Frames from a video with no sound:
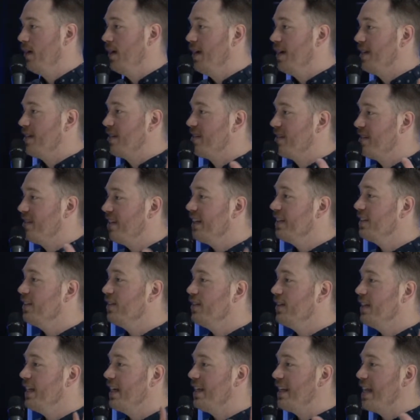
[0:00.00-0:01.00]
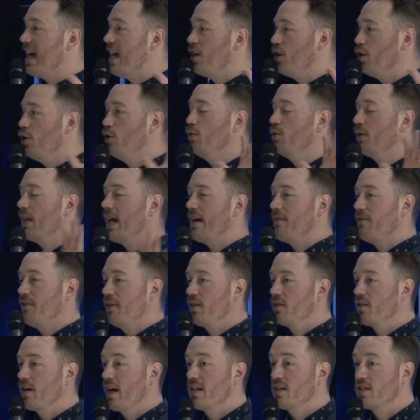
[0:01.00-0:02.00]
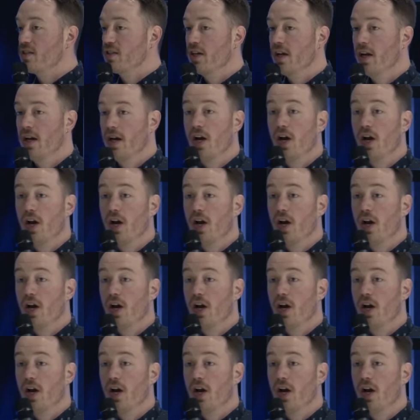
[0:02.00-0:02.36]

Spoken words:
signaling that new life in Christ,